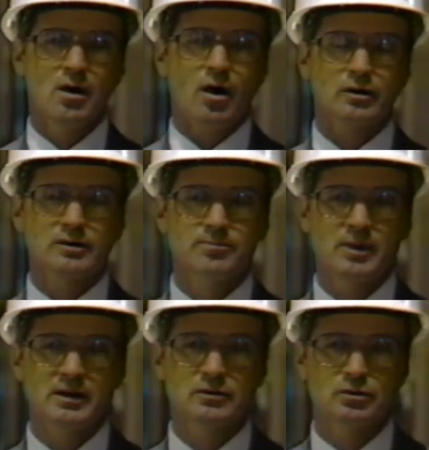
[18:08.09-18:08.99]
Our
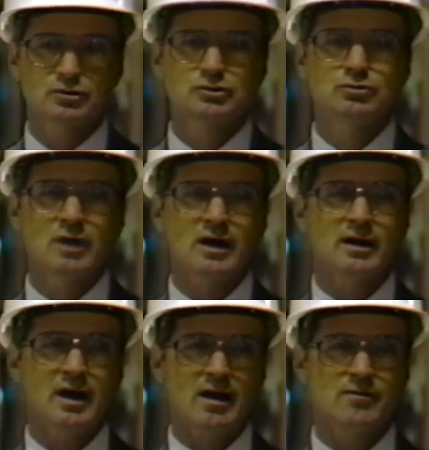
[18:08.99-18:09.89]
competitors do not
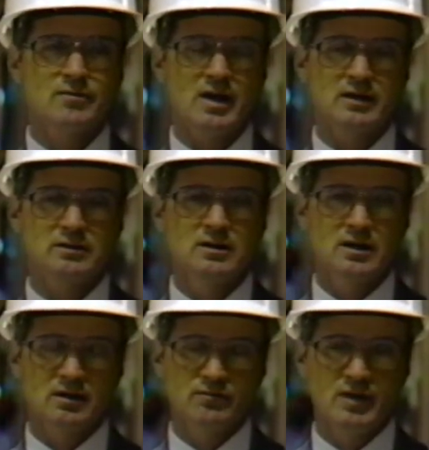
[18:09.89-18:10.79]
have that
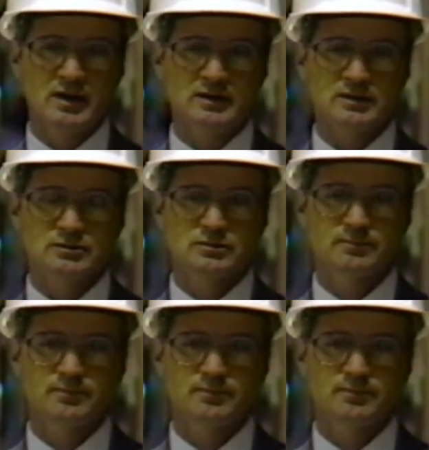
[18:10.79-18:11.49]
advantage.